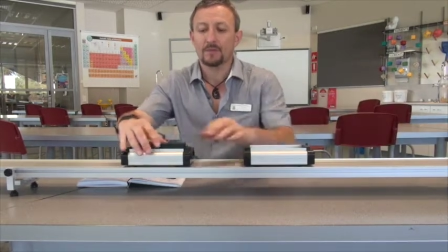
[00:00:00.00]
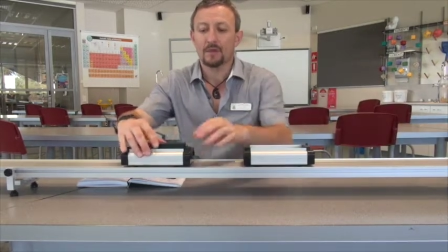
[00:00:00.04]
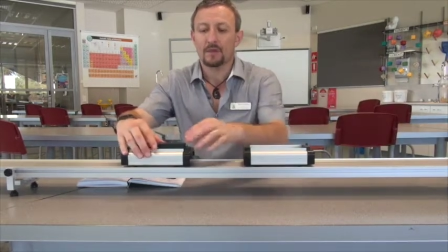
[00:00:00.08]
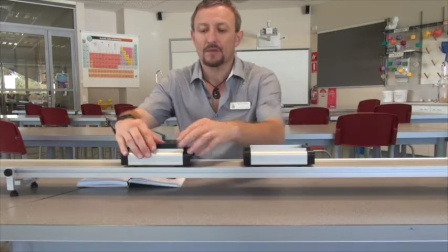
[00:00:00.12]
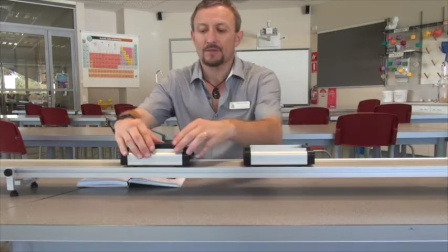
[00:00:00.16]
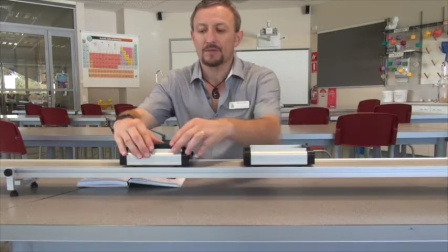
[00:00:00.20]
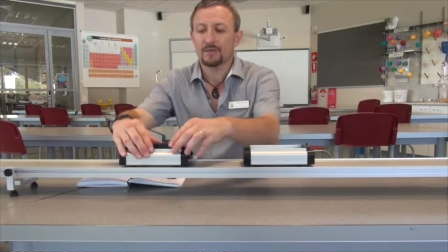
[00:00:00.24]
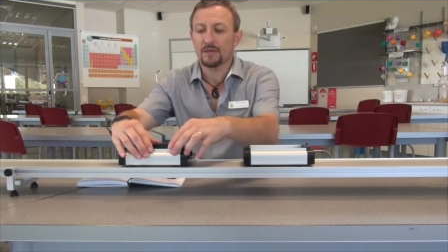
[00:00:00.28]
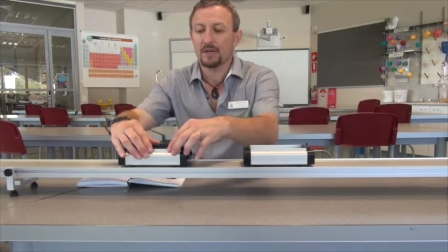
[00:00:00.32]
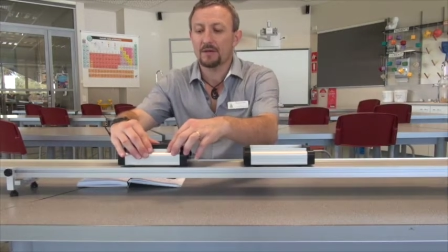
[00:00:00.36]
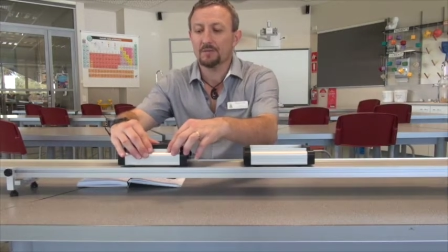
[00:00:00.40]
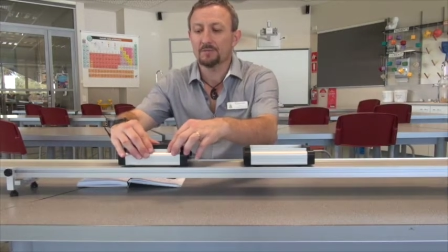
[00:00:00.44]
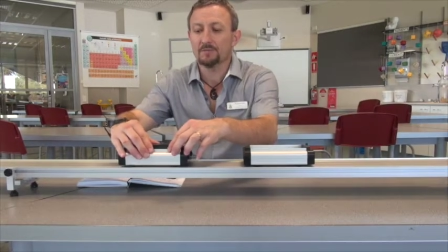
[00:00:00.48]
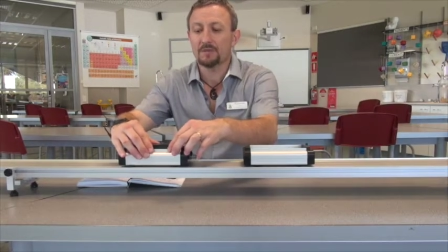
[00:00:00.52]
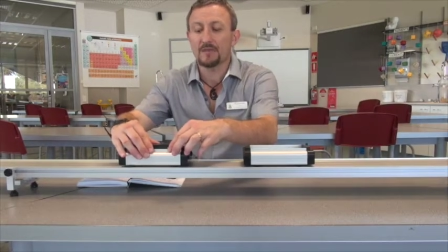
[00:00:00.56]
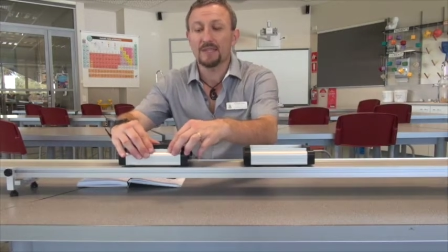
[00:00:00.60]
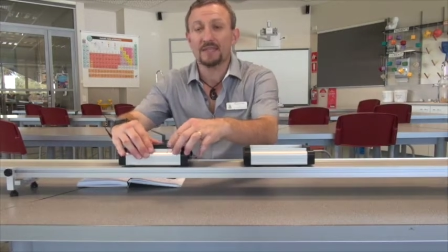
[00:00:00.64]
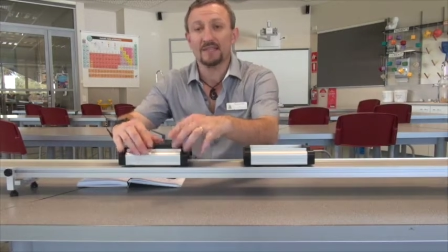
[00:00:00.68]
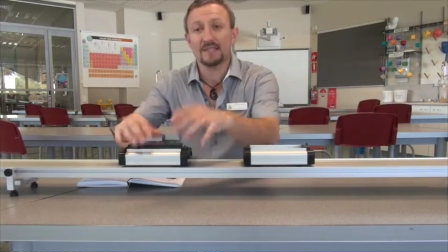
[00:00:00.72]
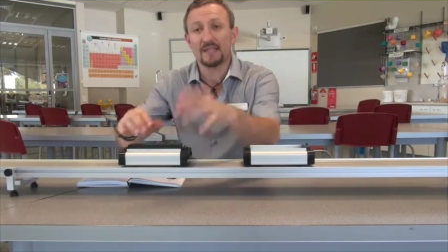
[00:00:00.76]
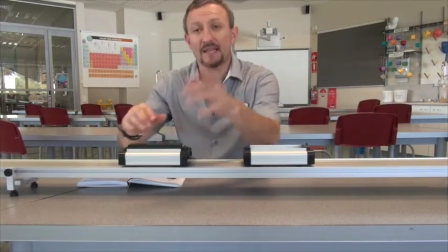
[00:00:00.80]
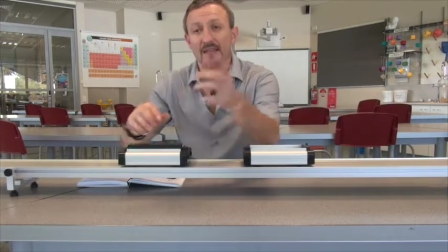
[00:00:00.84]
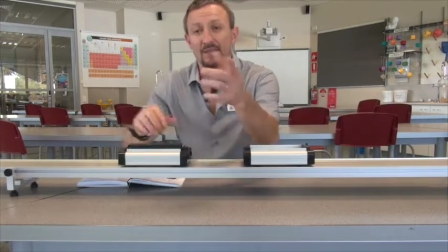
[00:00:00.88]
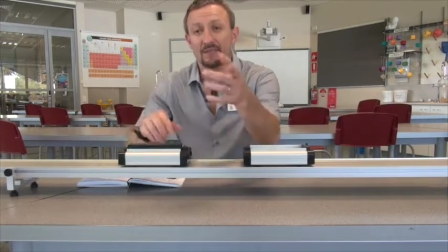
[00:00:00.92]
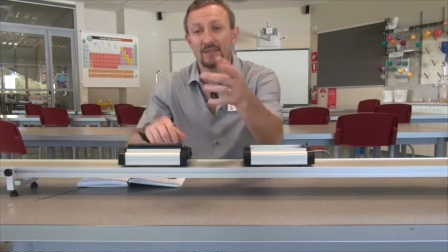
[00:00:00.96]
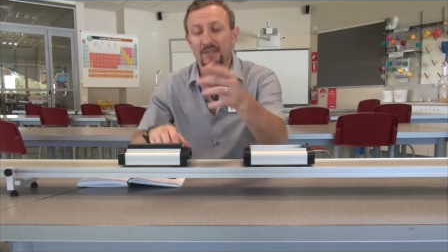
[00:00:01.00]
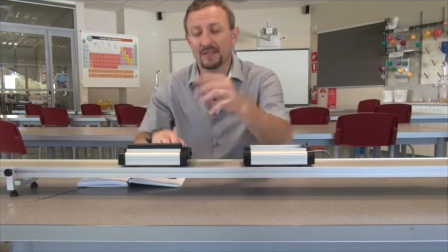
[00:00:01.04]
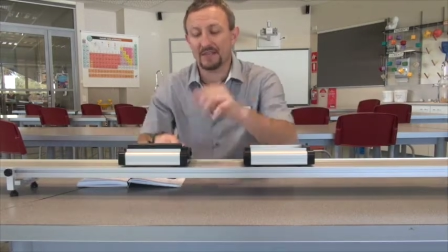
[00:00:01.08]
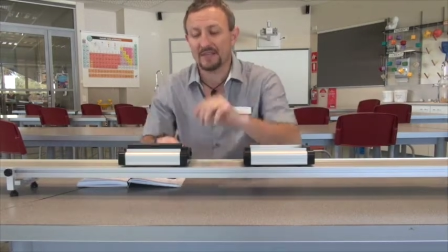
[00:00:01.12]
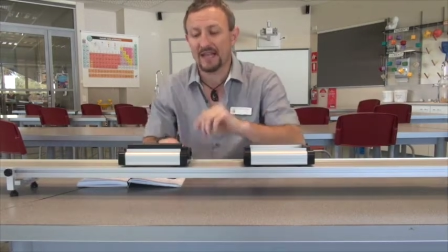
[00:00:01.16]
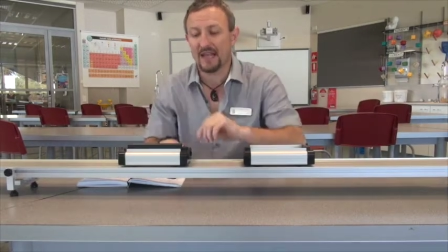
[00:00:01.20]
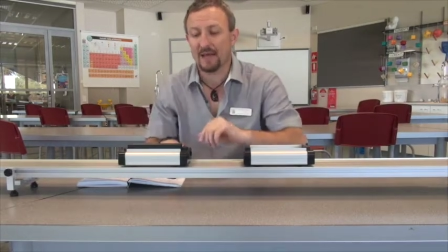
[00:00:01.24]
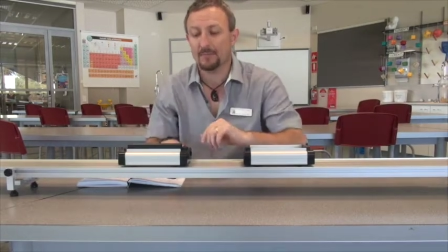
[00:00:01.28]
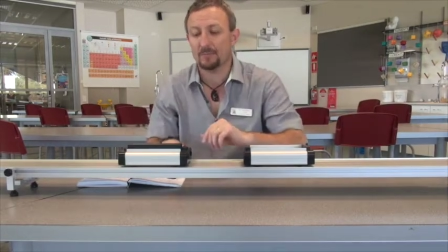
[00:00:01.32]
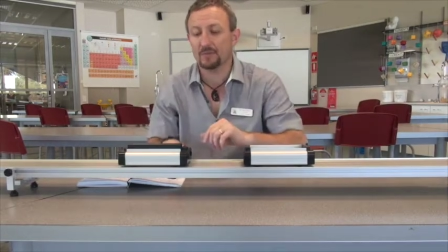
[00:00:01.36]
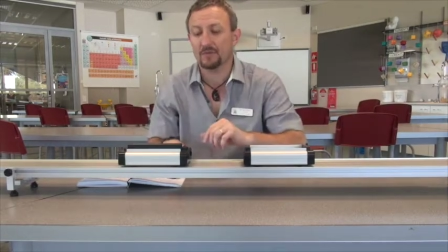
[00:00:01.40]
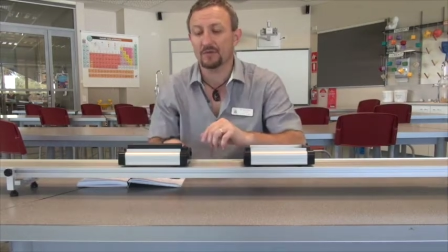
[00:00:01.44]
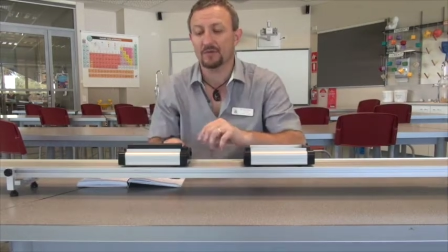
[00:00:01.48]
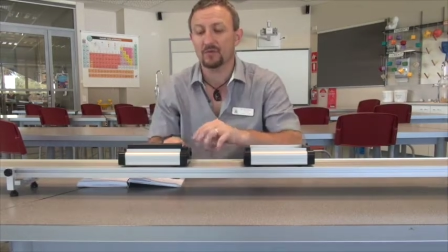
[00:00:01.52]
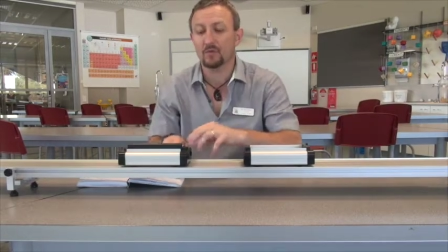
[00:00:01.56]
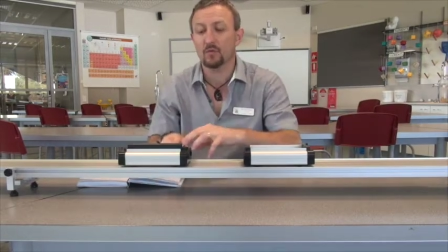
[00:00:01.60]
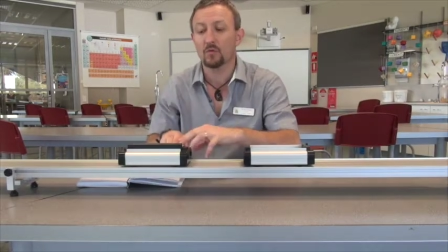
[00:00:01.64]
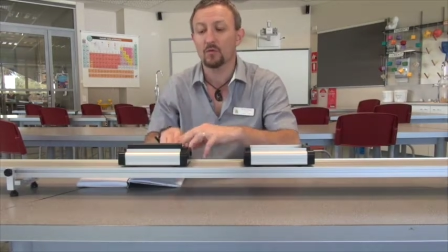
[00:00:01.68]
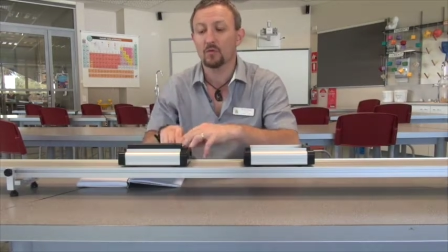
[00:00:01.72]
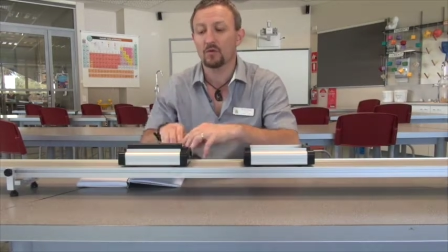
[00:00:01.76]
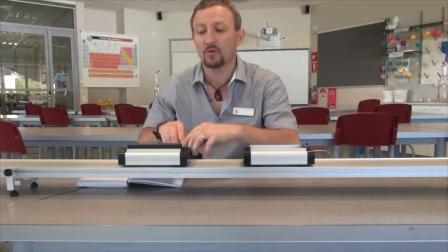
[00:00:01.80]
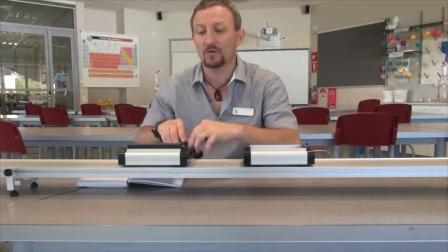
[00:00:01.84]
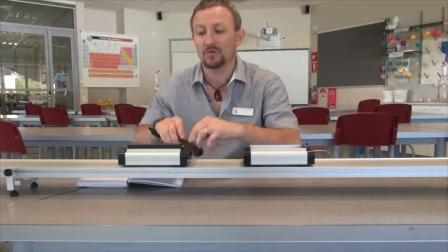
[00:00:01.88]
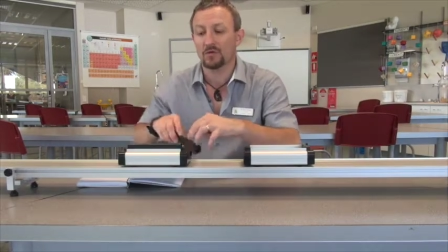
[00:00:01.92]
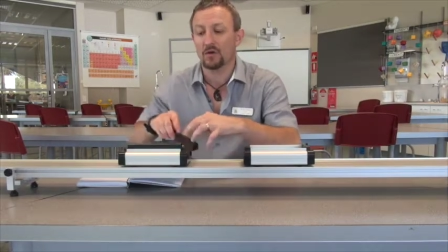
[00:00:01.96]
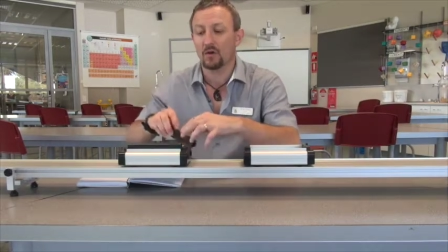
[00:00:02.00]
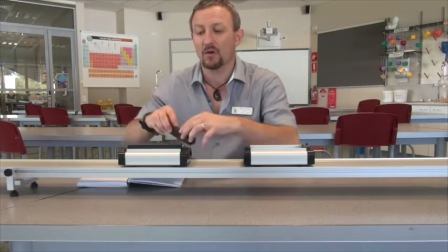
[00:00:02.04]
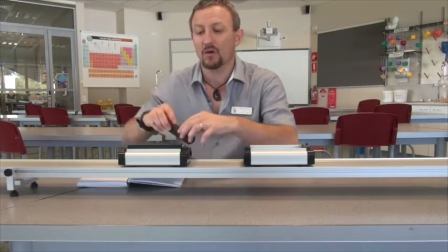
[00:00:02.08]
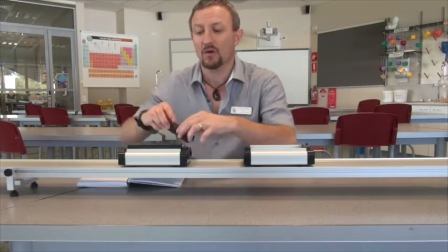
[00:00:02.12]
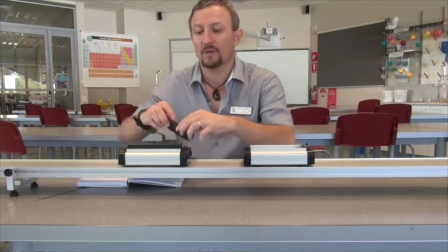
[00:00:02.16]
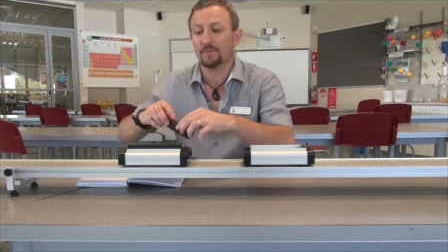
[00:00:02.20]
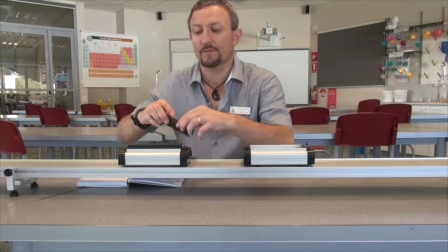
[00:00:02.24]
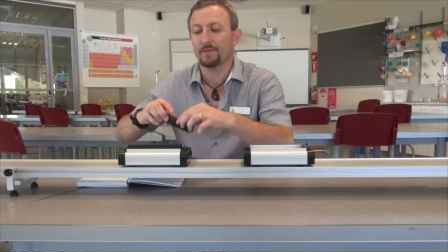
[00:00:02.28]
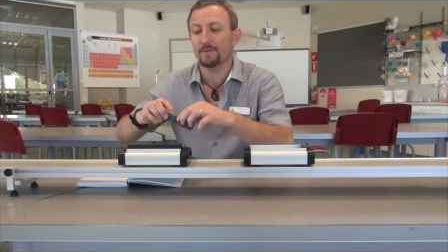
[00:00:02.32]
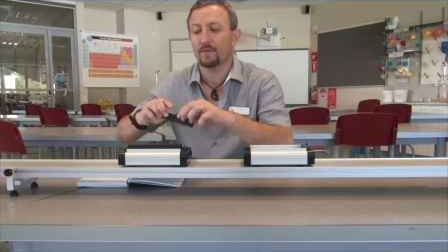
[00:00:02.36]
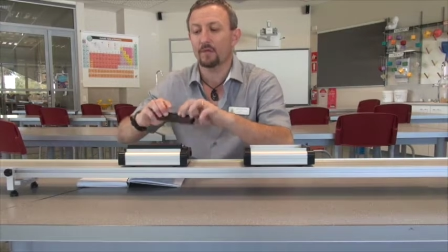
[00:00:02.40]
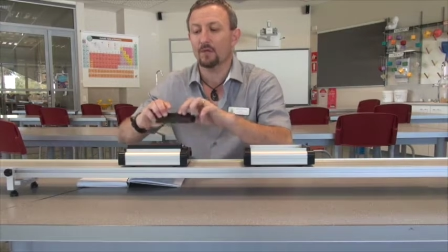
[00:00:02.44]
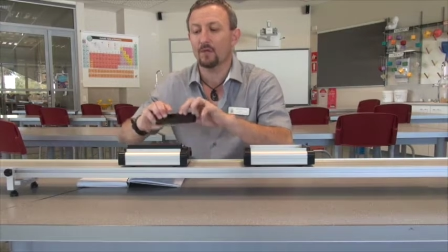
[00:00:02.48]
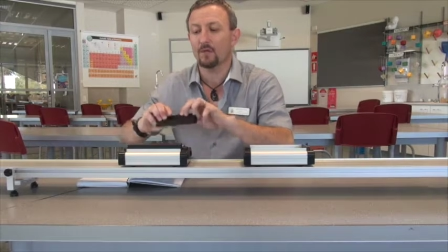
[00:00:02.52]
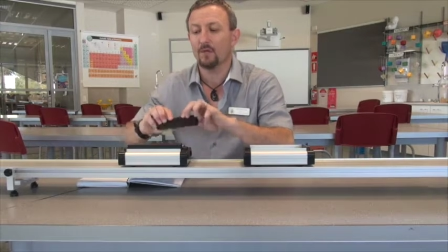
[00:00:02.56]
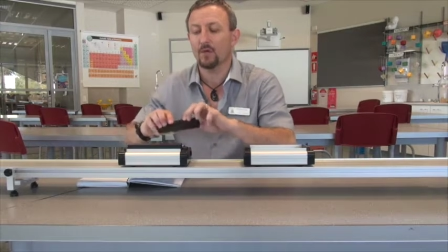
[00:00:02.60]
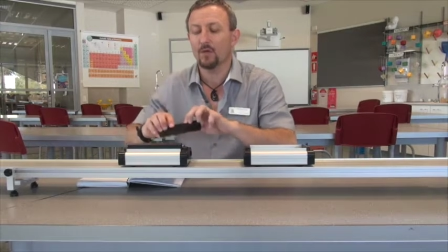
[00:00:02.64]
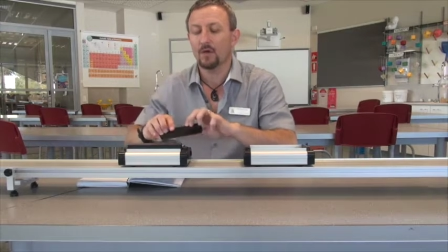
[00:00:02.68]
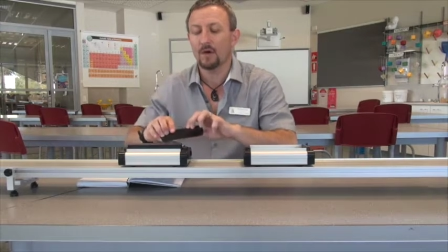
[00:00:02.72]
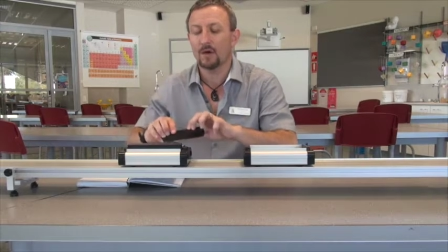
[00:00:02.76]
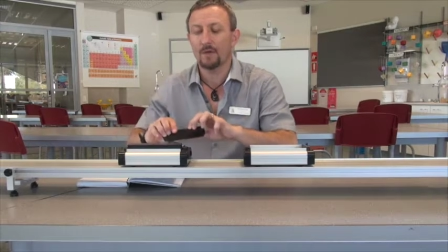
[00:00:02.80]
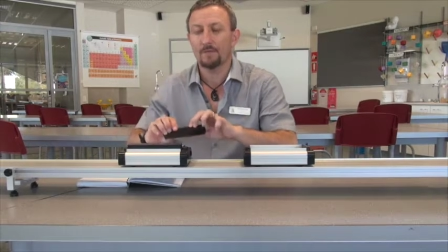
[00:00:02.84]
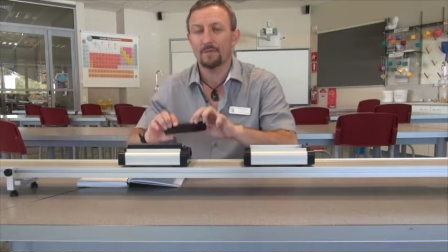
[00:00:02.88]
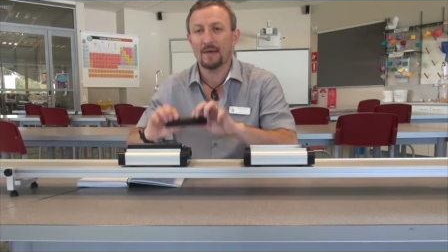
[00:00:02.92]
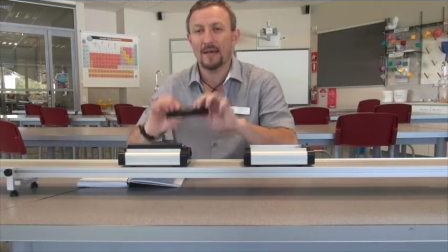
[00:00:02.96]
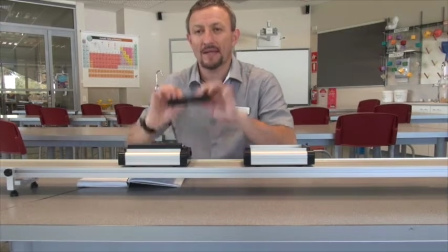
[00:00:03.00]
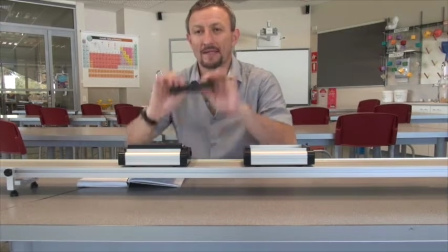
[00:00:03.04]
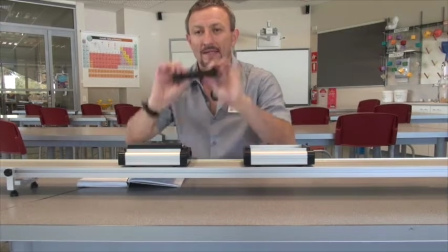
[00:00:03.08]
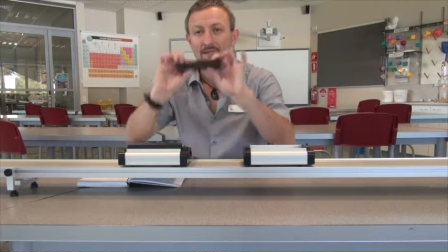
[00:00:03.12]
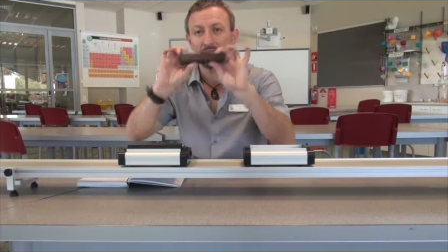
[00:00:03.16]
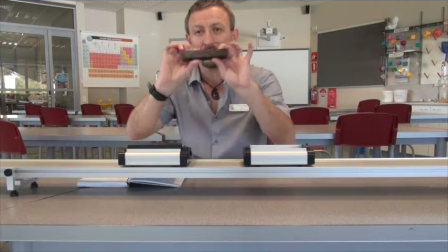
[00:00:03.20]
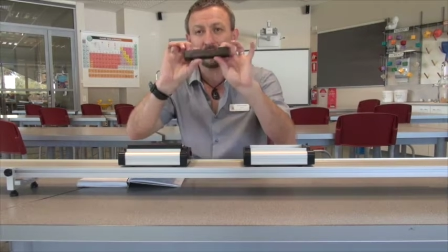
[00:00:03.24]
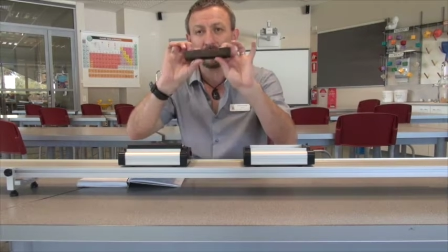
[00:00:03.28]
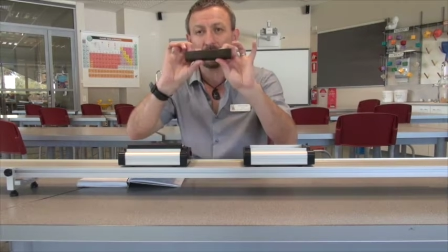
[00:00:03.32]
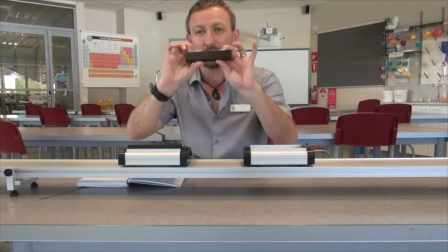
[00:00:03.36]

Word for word: So let's see if this happens all the time for masses.